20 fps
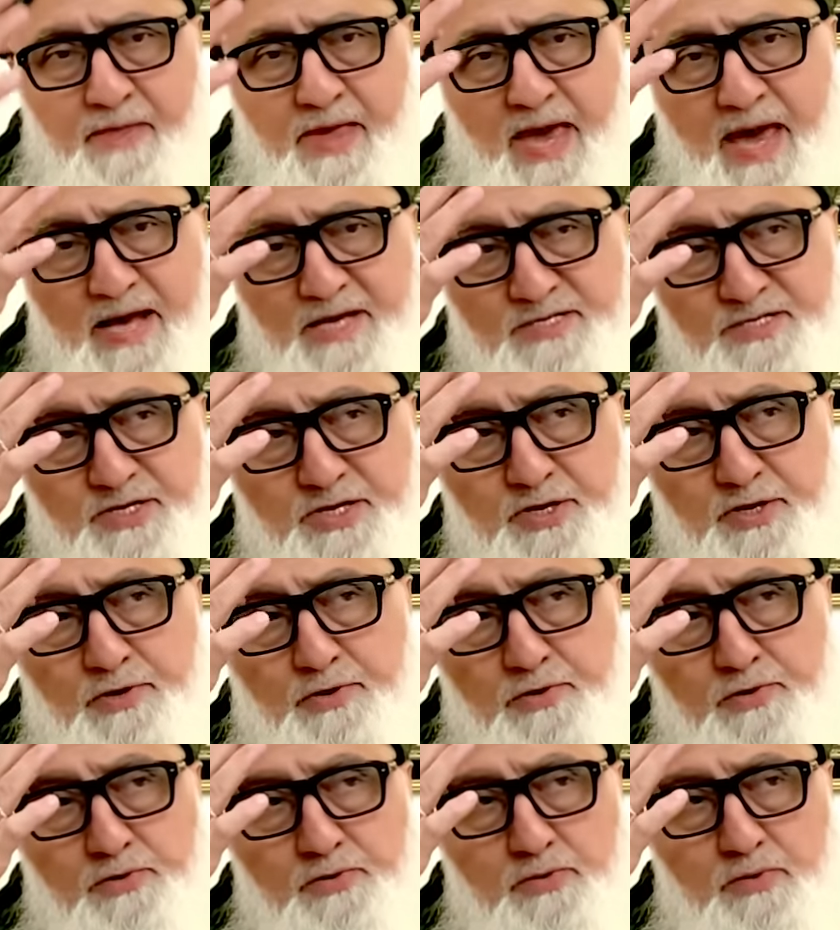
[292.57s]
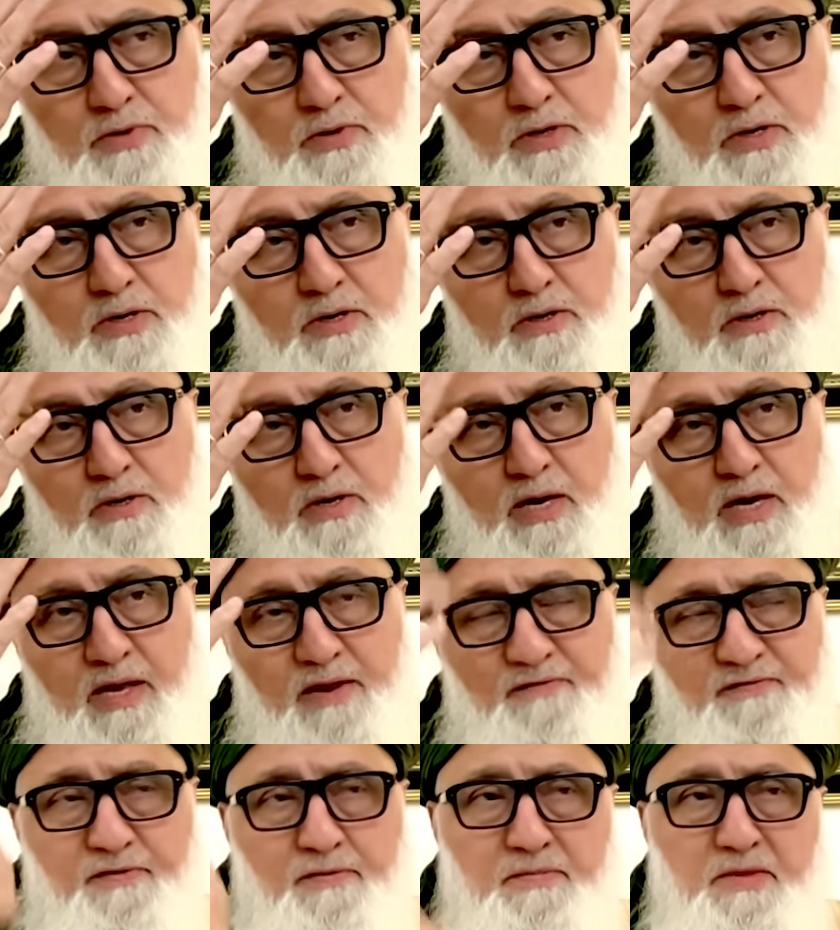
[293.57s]
has to do
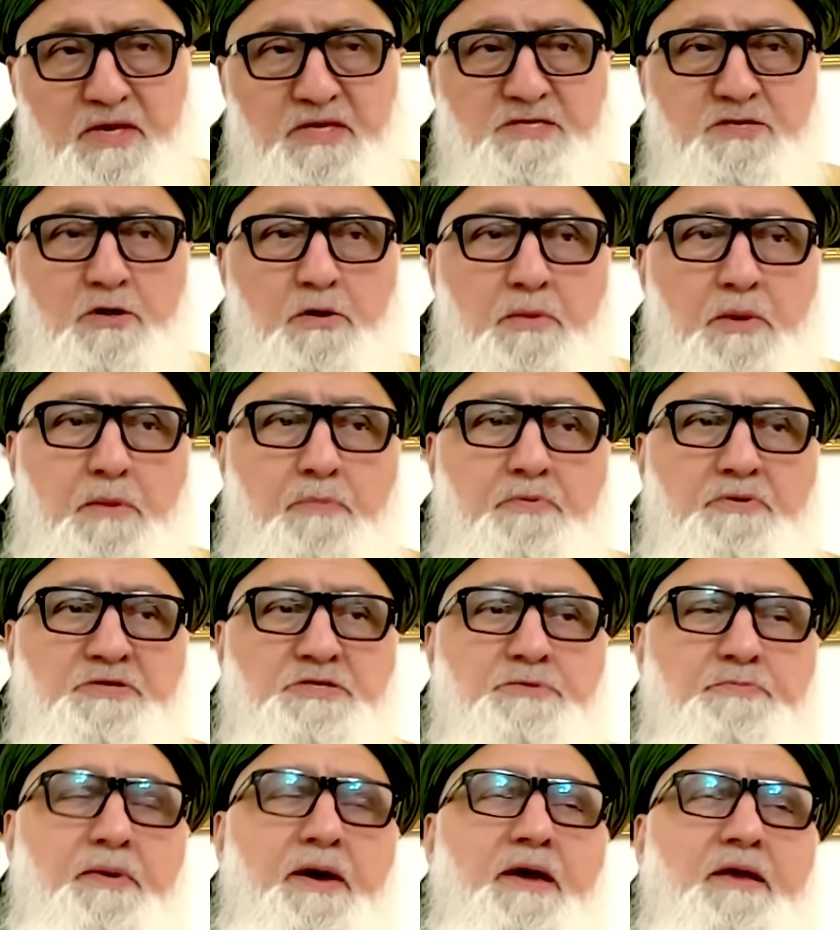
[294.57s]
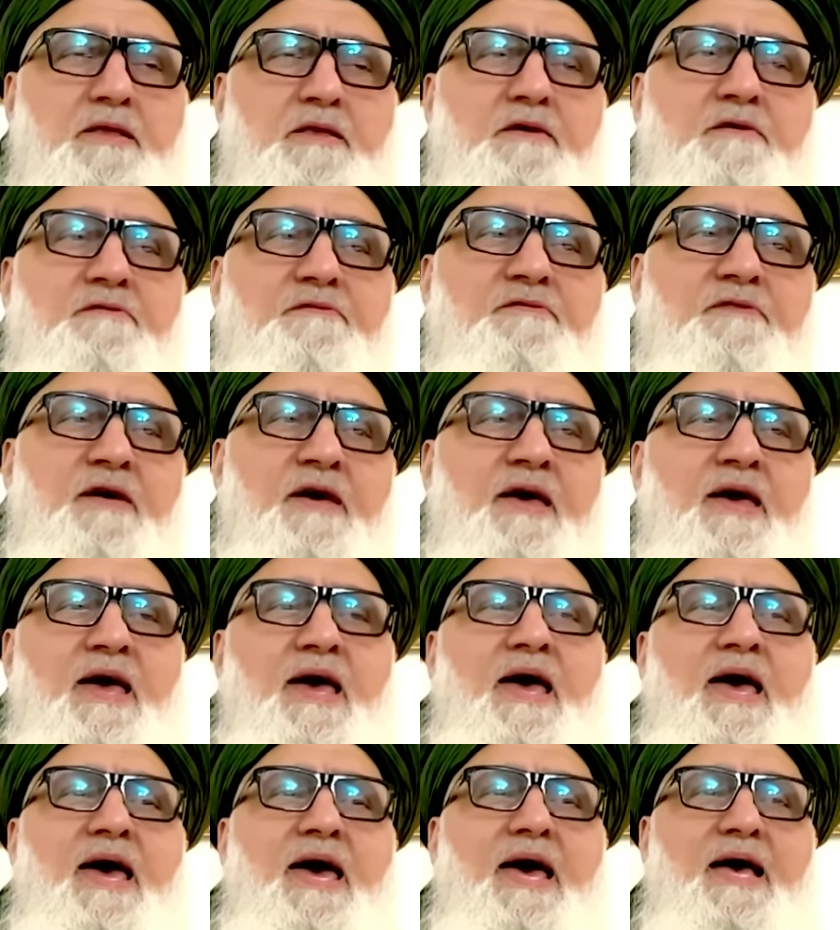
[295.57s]
and from the Islamic perspective
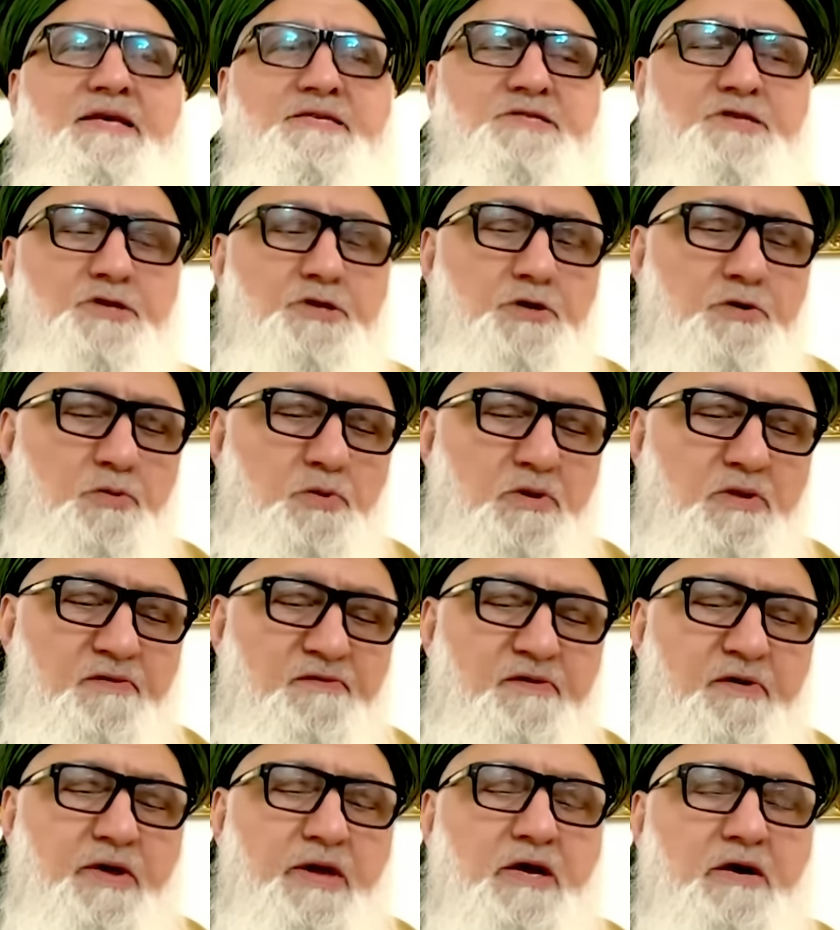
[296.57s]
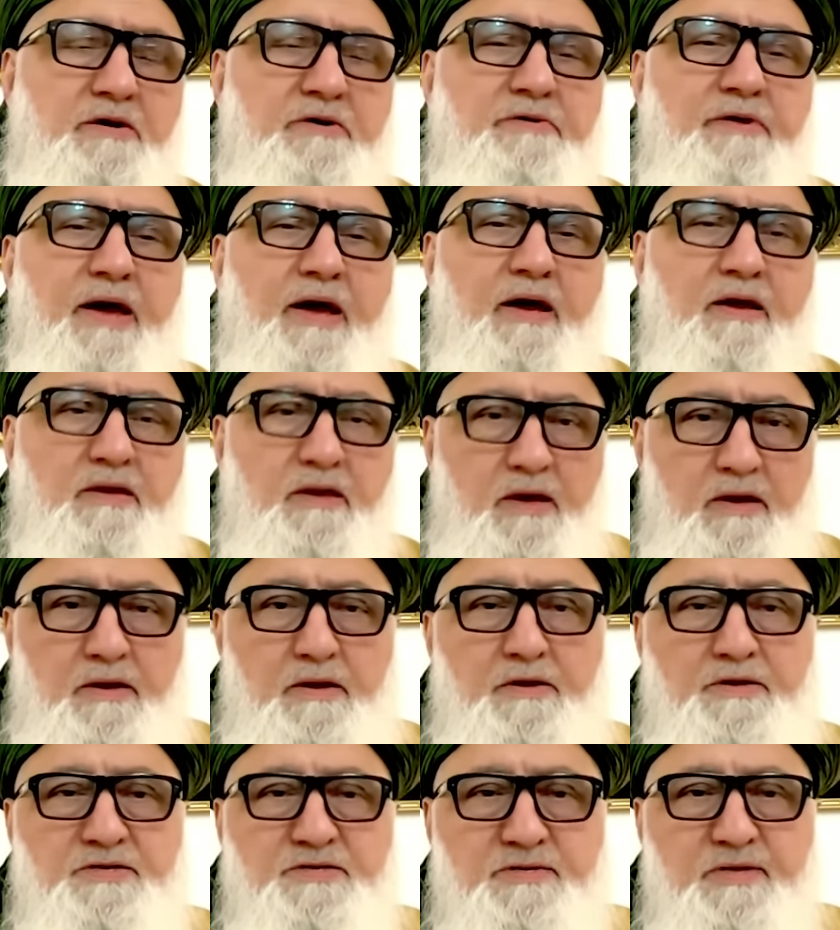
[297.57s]
has to do with a very correct
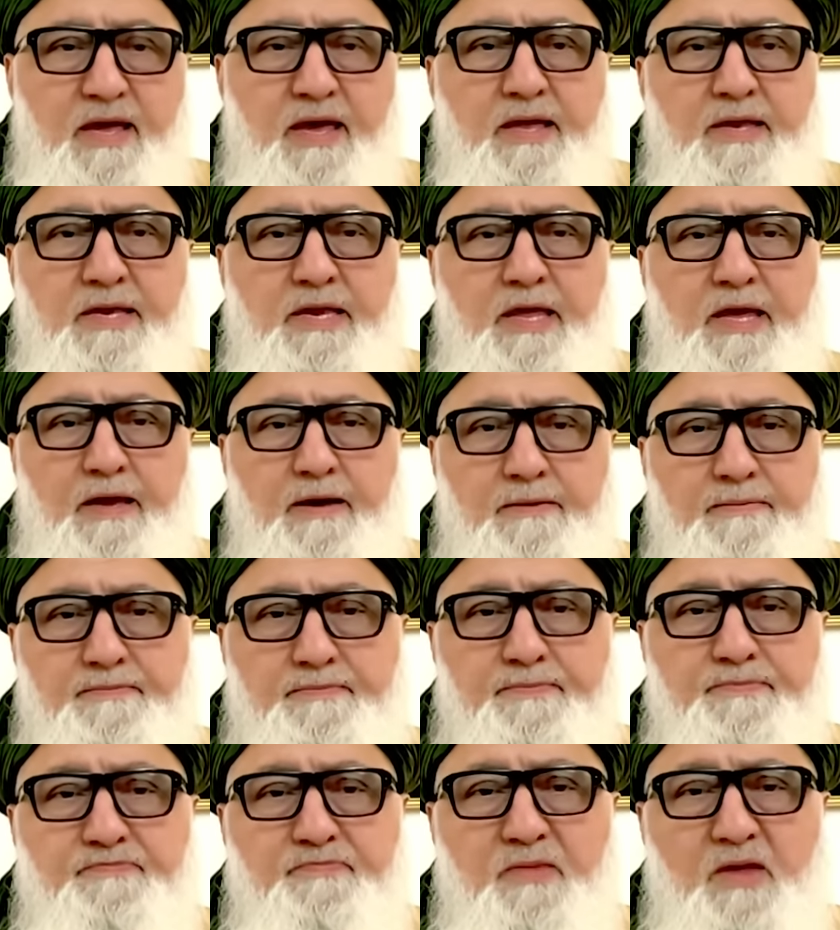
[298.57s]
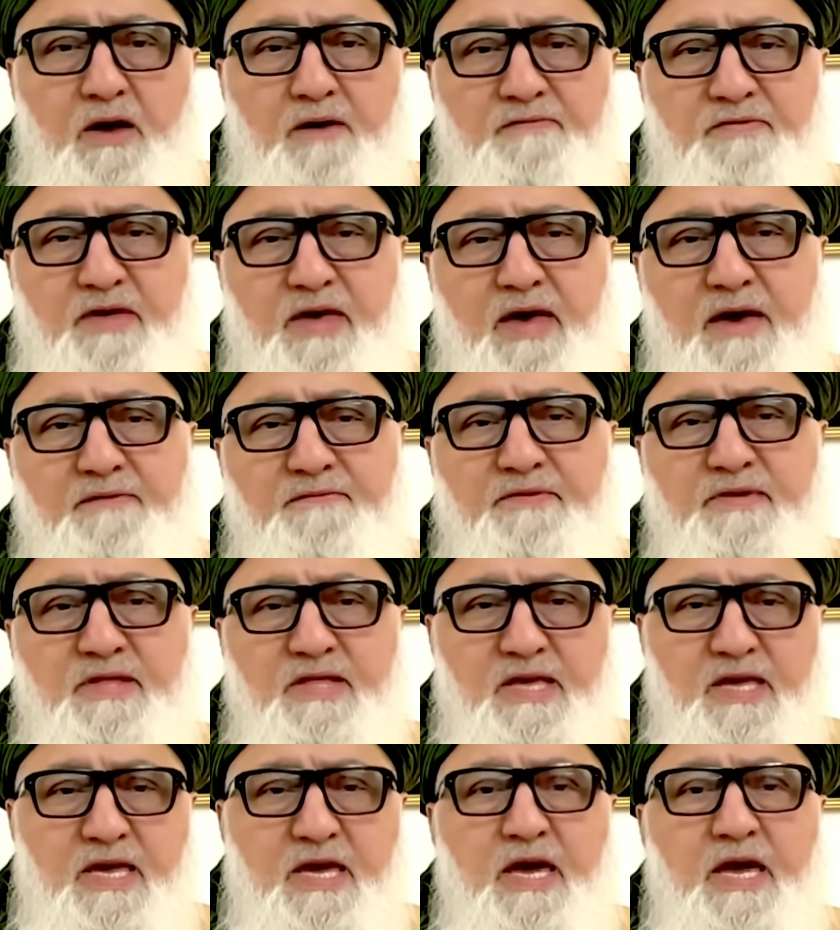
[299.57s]
understanding of the heaven,
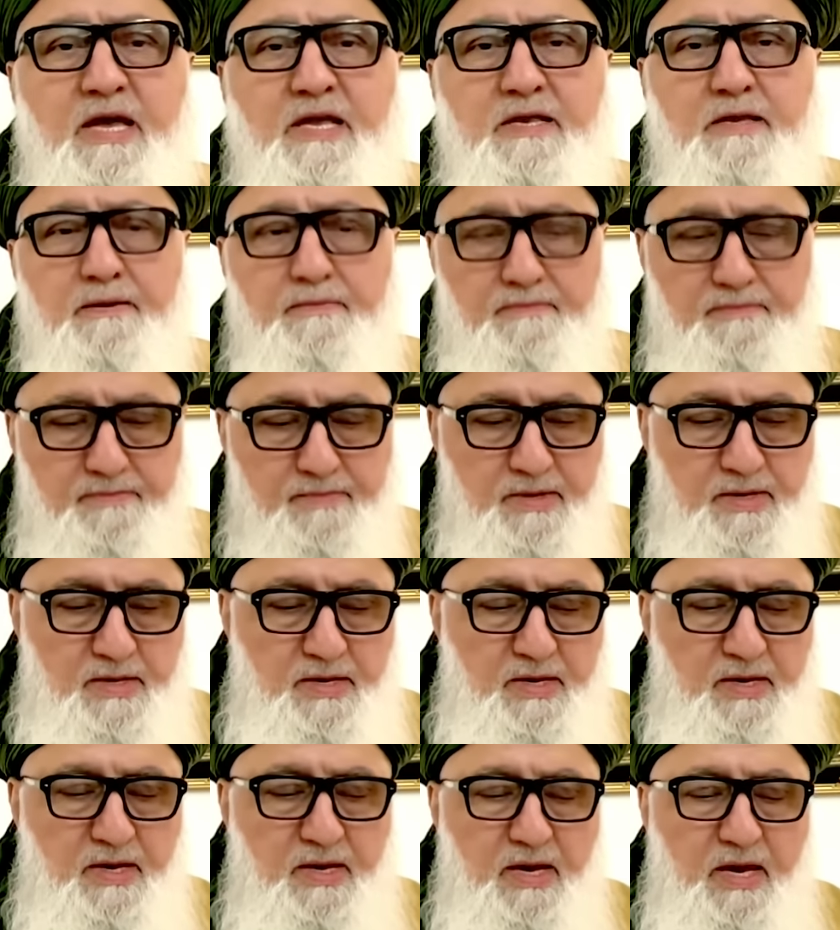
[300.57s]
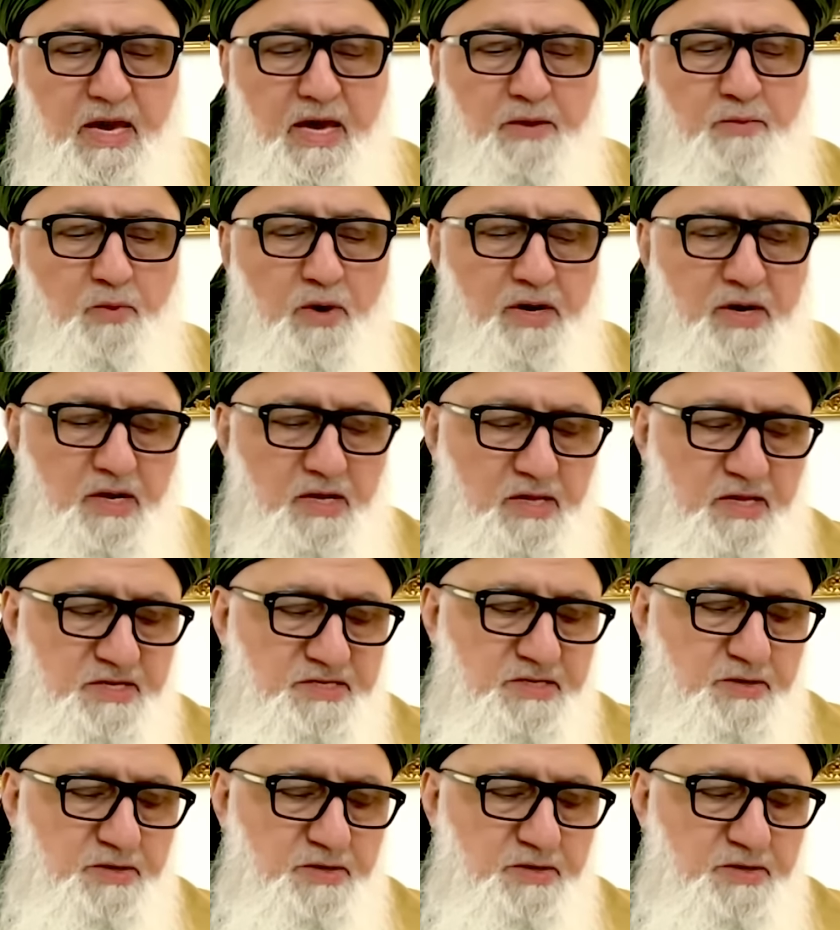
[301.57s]
the kingdom and what Allah